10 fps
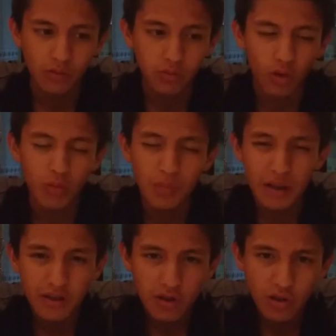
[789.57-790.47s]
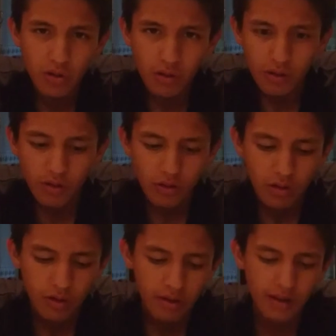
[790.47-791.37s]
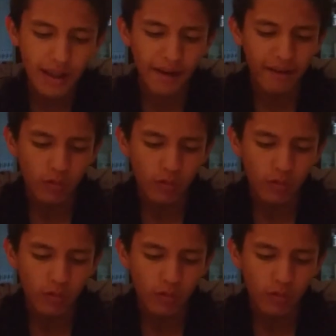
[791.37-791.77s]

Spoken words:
for being sure, the